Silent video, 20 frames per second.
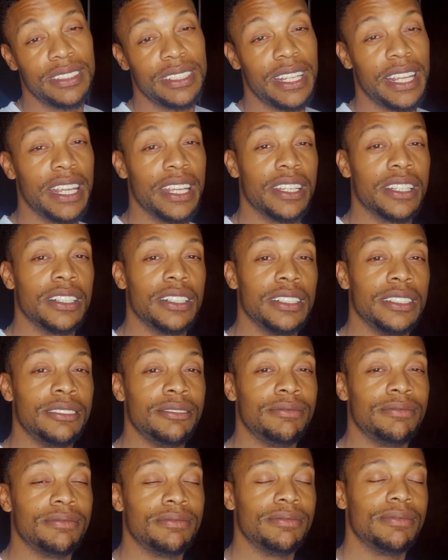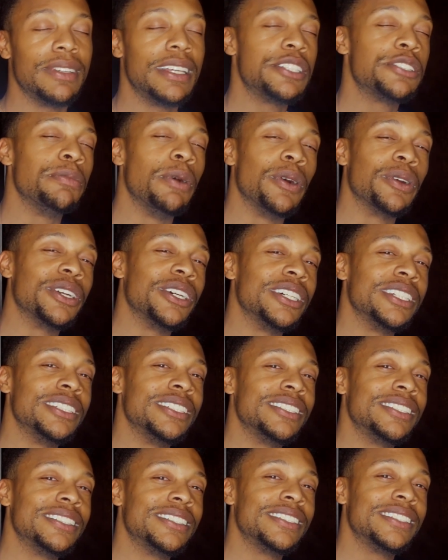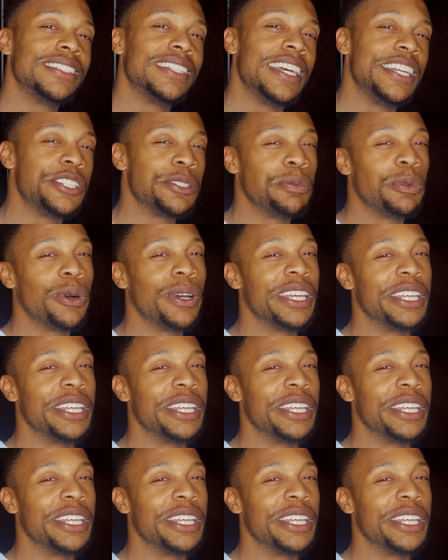eat good, smoke good. It's your boy